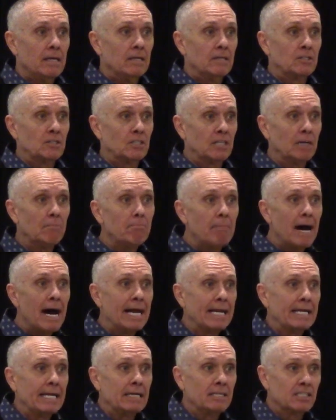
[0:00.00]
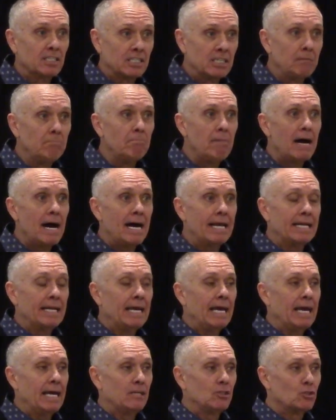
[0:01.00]
Somebody, somebody
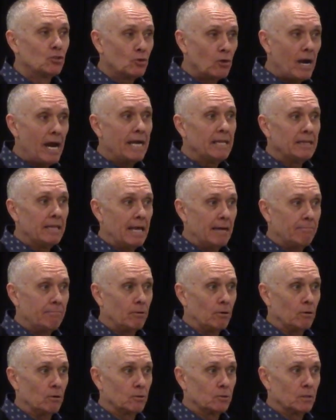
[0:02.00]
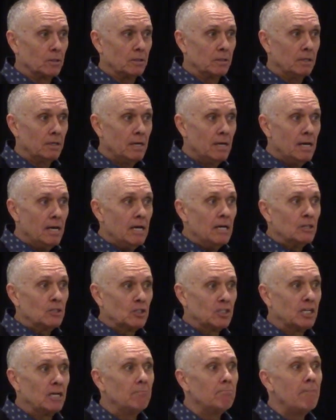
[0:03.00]
had trained that person.
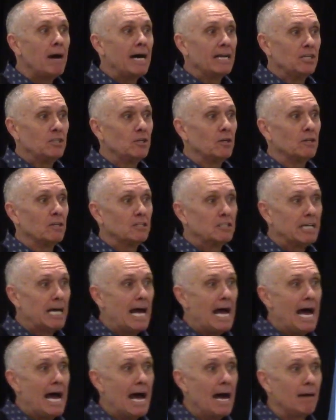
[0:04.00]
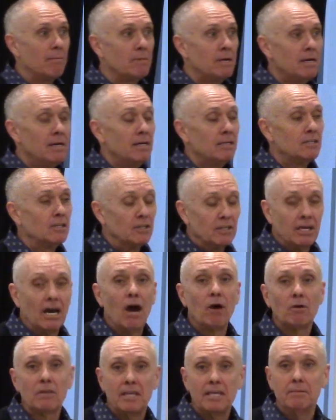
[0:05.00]
Somebody took the time to
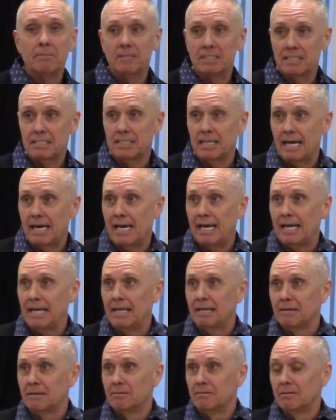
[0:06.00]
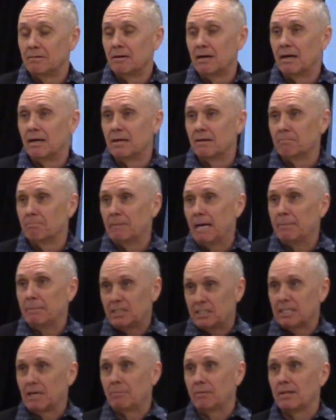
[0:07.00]
go to them and say, uh, maybe
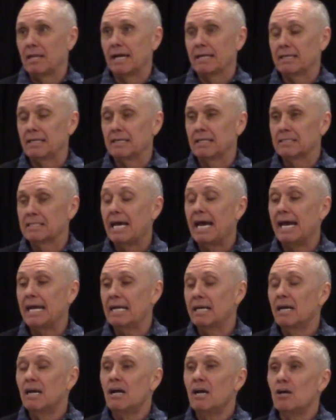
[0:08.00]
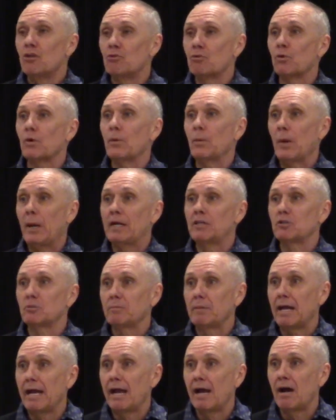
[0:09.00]
something like this, hey, three weeks from
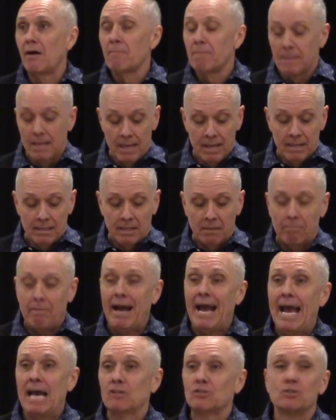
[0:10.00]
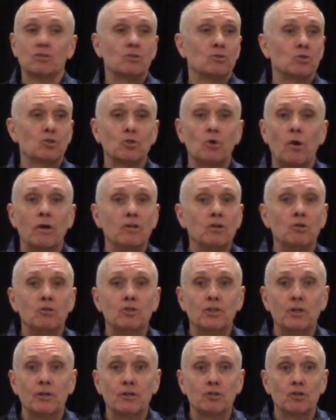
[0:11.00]
now, the pastor's going to start a new
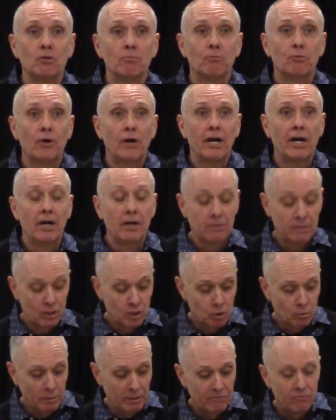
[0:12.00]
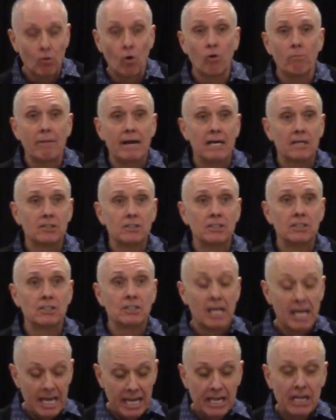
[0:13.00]
series on prayer. There's going to be four messages.
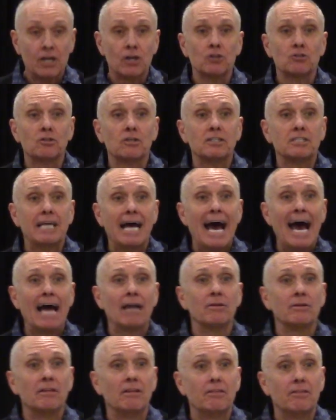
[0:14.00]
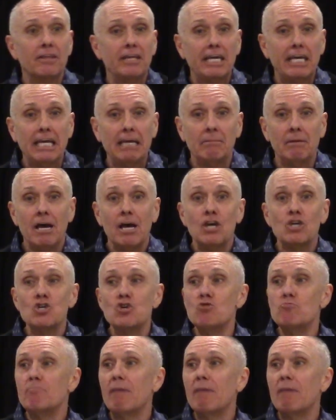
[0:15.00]
Here's the title and the theme. You